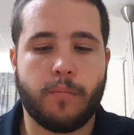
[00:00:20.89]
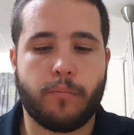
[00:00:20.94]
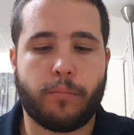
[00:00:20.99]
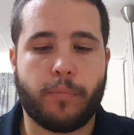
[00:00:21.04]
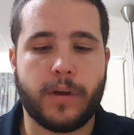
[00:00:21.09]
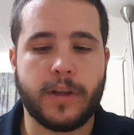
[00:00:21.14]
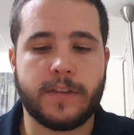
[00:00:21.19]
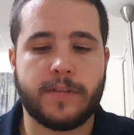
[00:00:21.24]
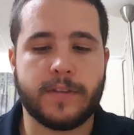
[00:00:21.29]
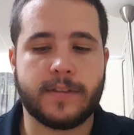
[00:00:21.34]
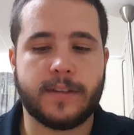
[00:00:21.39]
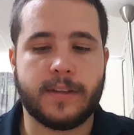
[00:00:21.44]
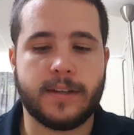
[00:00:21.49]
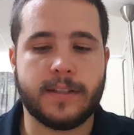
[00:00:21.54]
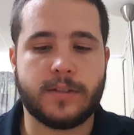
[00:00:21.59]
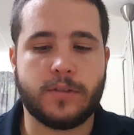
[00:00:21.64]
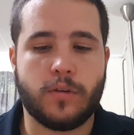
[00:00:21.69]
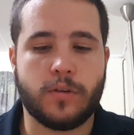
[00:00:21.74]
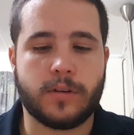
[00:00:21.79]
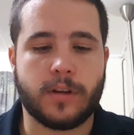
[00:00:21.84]
Prince
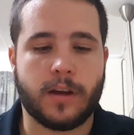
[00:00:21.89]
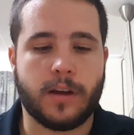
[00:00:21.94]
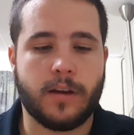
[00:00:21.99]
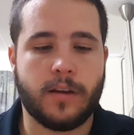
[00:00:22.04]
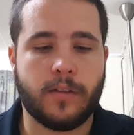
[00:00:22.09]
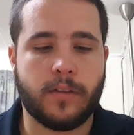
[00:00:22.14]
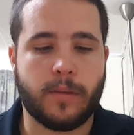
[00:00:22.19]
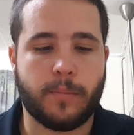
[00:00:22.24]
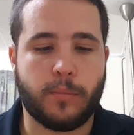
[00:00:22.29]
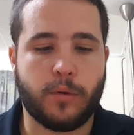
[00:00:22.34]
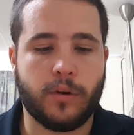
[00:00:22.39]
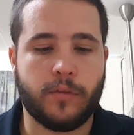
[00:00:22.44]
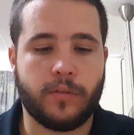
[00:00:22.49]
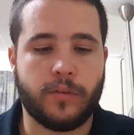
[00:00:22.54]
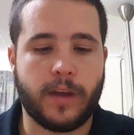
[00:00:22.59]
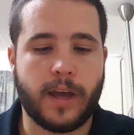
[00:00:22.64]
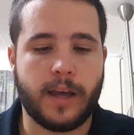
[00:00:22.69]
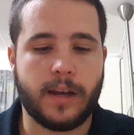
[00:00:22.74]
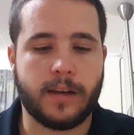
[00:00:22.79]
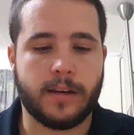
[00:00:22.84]
Vasily's daughter, the
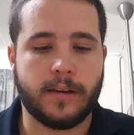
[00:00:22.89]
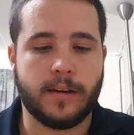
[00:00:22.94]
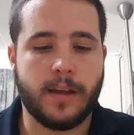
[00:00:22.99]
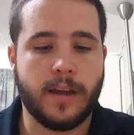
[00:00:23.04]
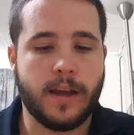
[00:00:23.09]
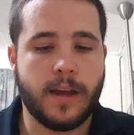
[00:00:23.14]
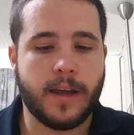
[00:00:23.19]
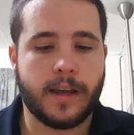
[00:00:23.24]
beautiful Ellen,